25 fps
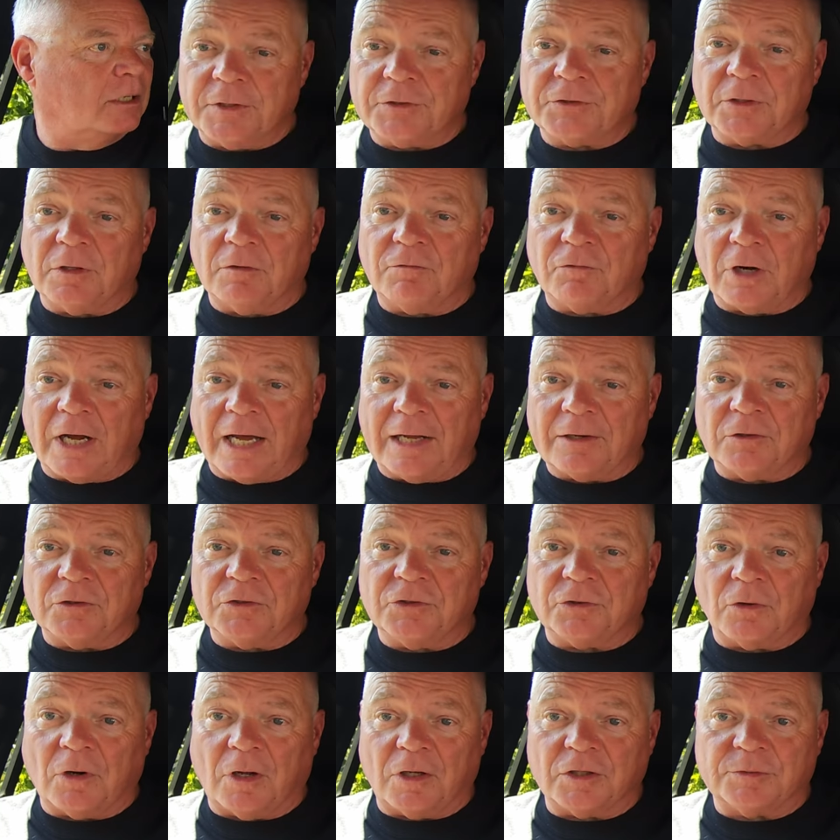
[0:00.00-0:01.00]
the
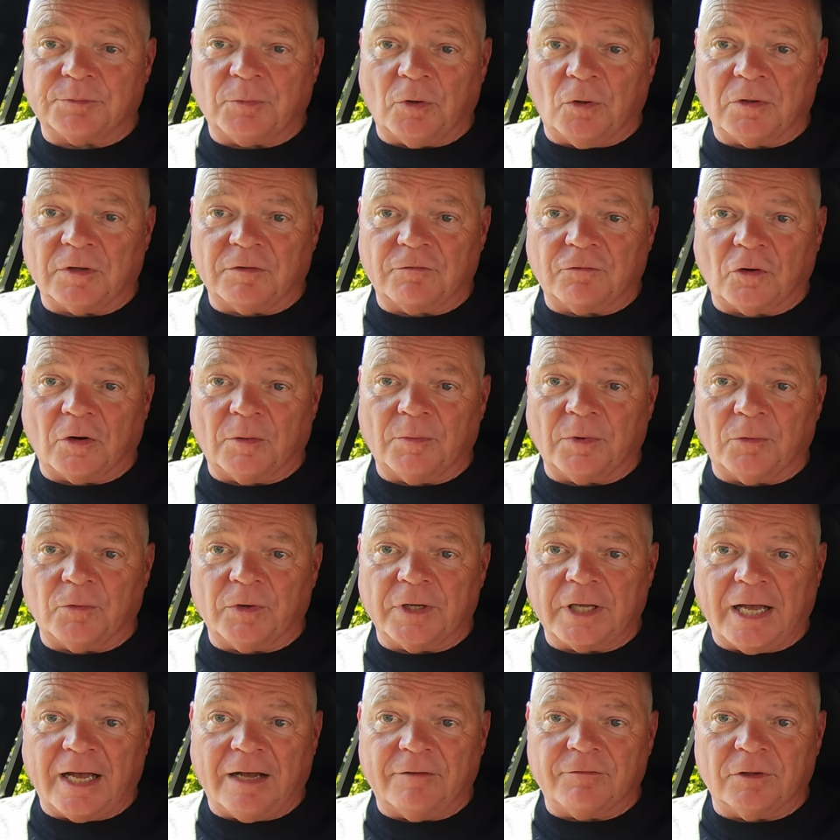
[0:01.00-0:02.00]
Silverados are all spoken for, but
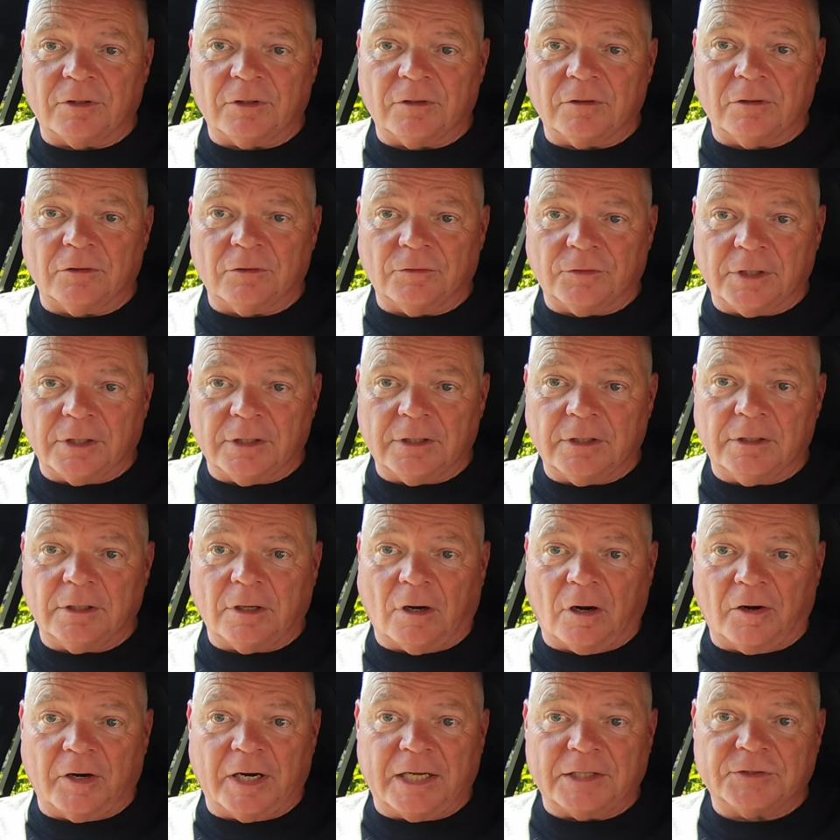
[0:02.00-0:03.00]
we have or the
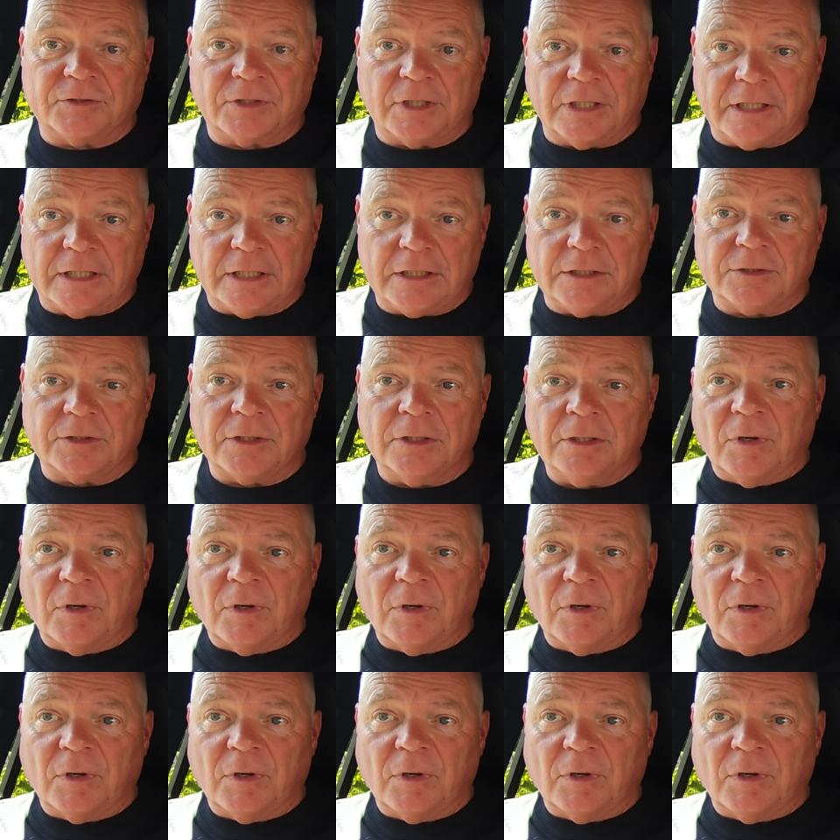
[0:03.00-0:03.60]
RSTs,